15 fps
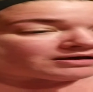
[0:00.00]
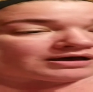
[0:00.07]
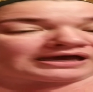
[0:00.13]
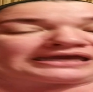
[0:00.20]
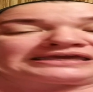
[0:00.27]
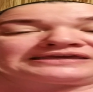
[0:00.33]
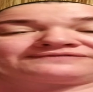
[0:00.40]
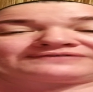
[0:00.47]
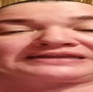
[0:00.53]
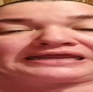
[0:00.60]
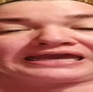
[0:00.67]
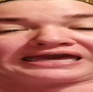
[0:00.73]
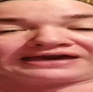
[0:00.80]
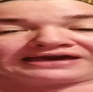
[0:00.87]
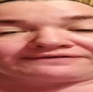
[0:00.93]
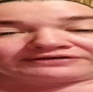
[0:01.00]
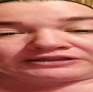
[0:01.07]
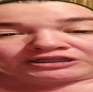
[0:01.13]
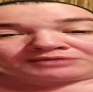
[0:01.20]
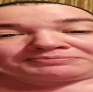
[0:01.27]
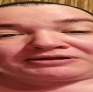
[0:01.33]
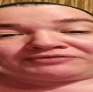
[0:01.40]
I even have a
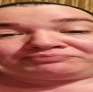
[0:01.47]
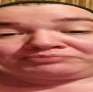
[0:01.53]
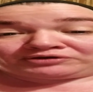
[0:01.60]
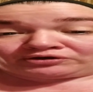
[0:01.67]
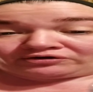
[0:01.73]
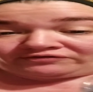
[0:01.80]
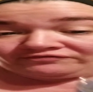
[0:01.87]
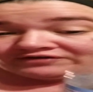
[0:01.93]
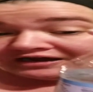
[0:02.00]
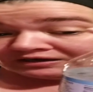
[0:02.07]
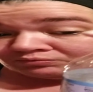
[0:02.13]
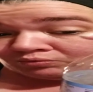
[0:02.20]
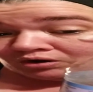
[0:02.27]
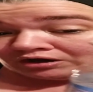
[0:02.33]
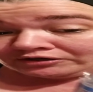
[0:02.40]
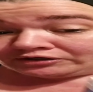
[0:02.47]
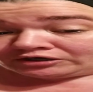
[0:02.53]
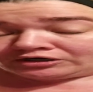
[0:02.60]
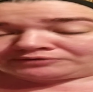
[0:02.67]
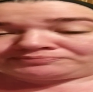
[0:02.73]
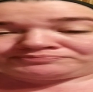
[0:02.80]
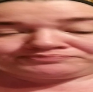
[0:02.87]
little bit of purified water.